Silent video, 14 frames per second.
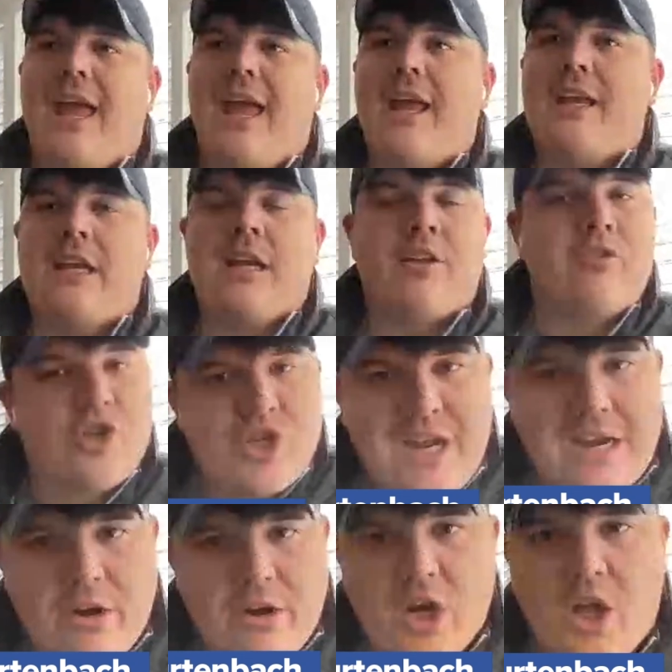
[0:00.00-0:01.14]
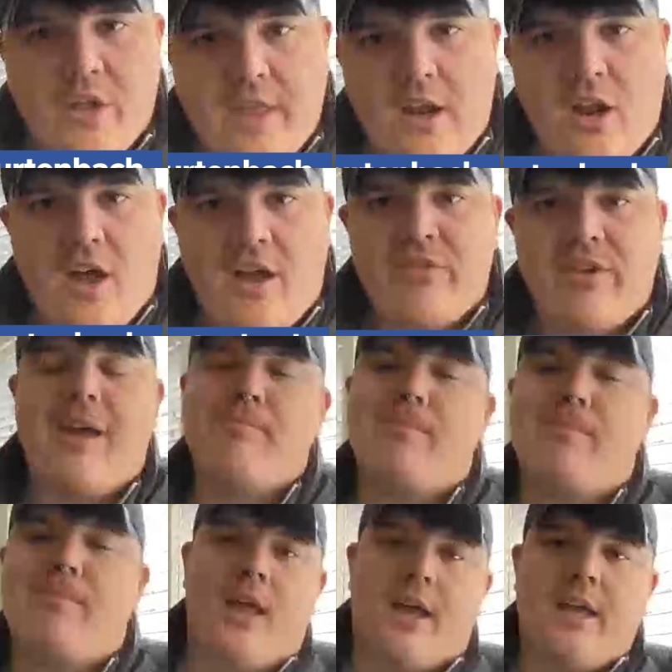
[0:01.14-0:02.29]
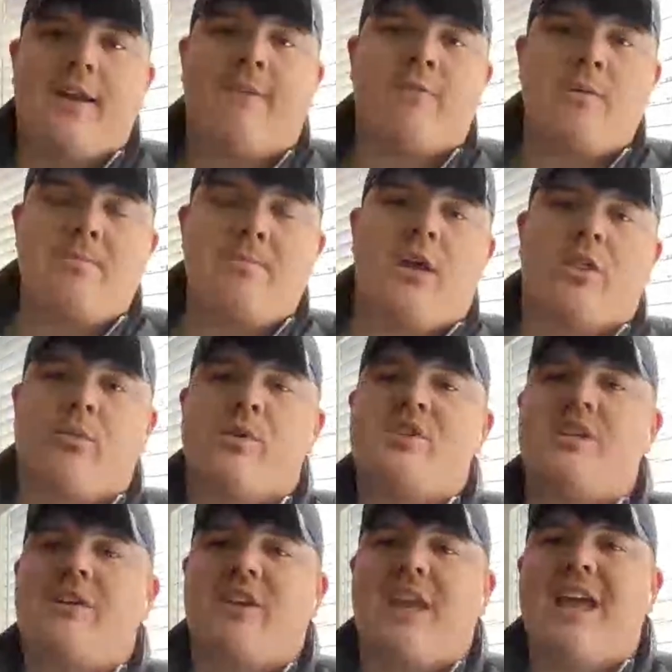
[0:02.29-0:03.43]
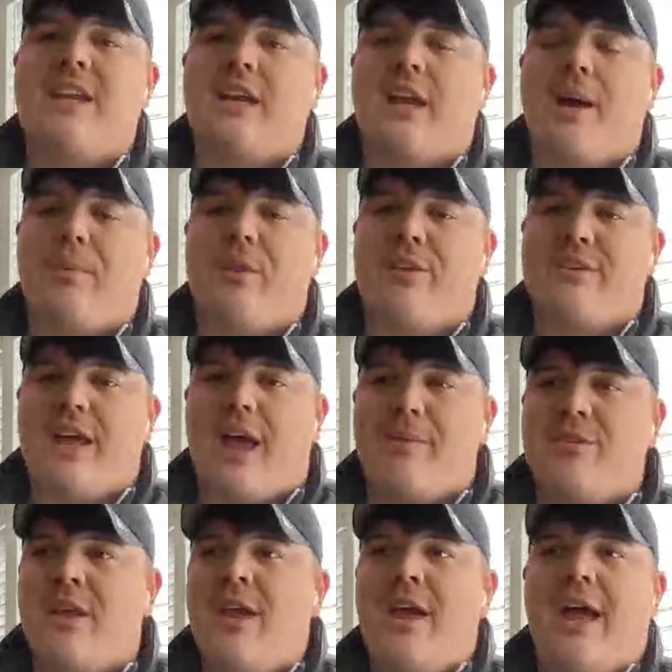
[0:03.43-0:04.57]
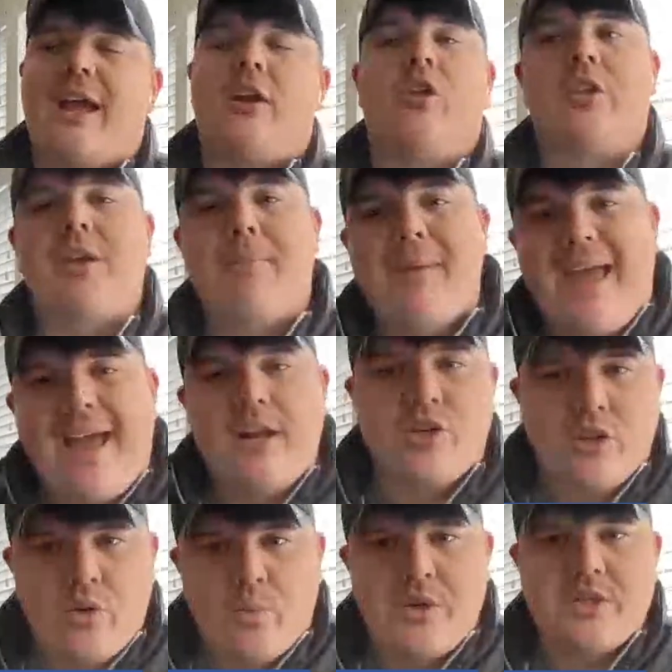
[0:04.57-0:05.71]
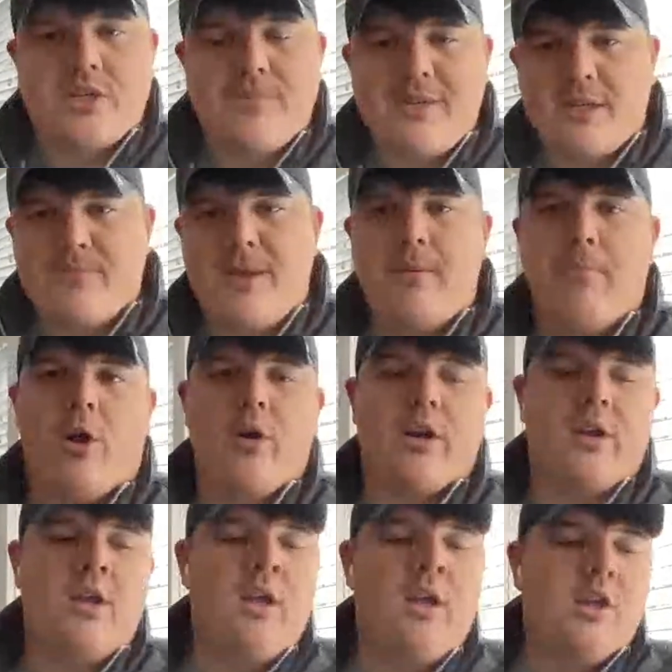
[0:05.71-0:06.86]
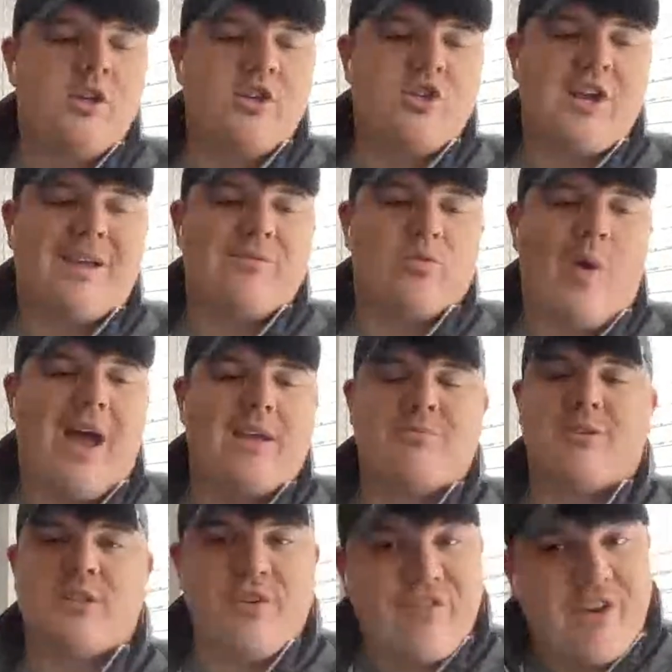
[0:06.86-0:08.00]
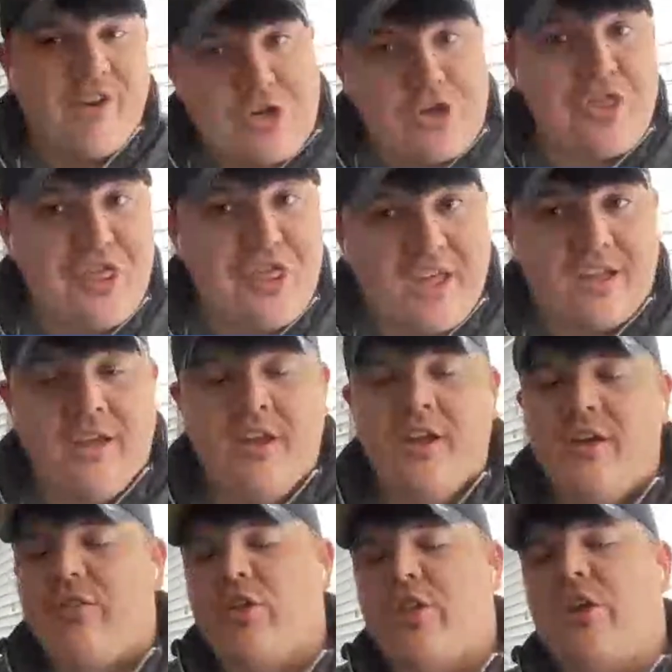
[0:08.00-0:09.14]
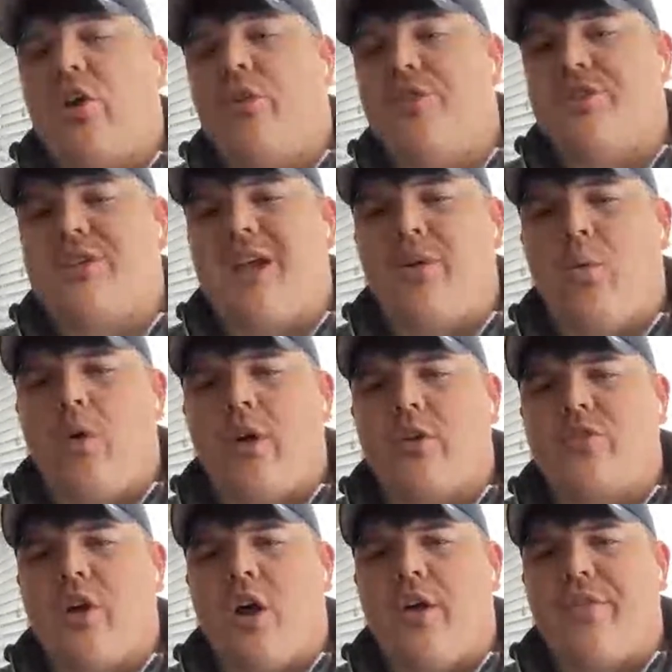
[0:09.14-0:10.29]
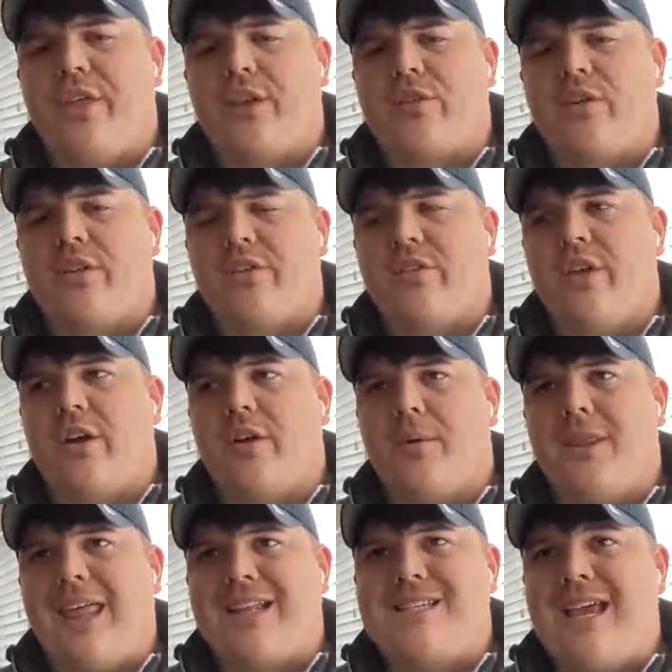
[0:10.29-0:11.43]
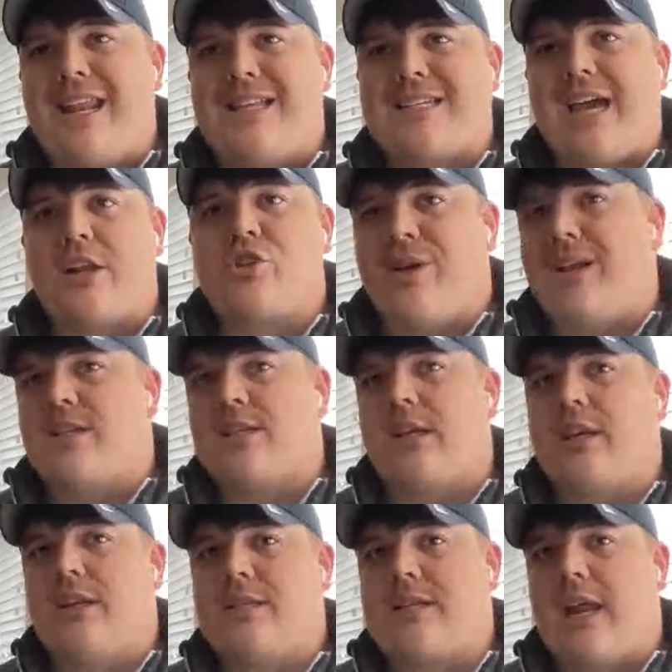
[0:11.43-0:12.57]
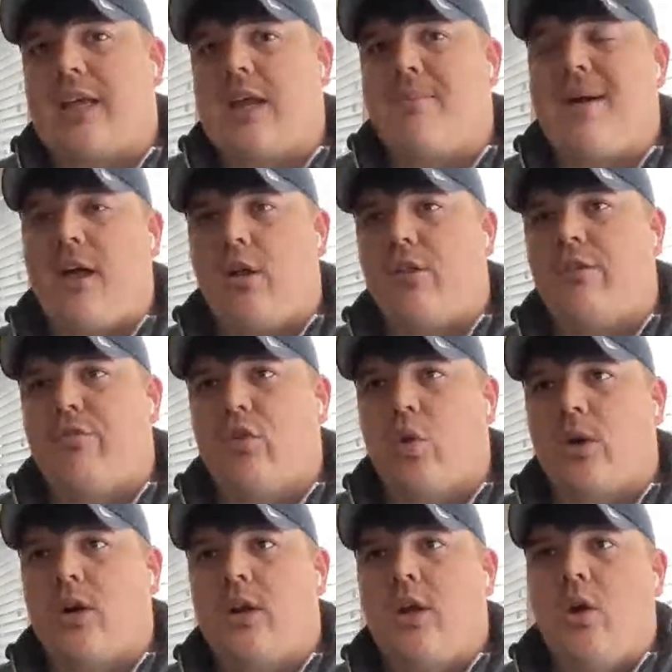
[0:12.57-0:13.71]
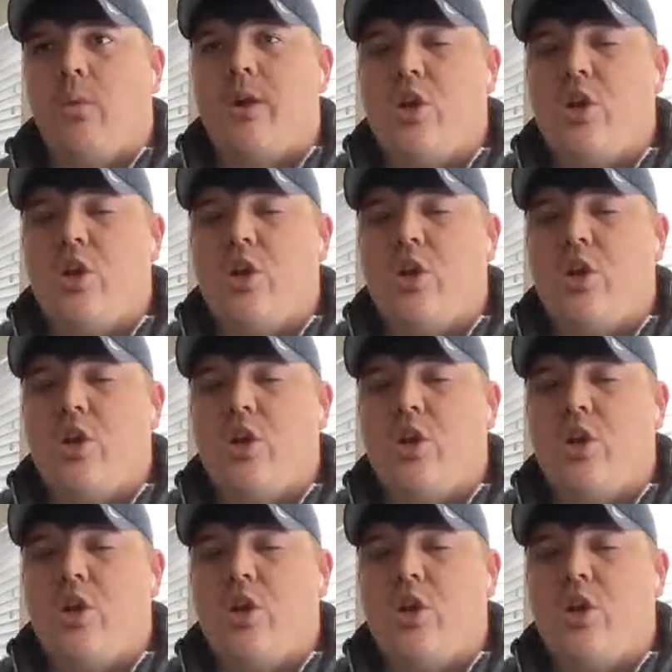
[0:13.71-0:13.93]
And he doesn't share it all that often. I've been lucky enough to be on the receiving end a couple of times. I can only imagine the wisdom that's been imparted to James Wiseman. It's a very good thing for the Golden State Warriors, all things considered. That said, it's got to translate. It's got to come out on the floor.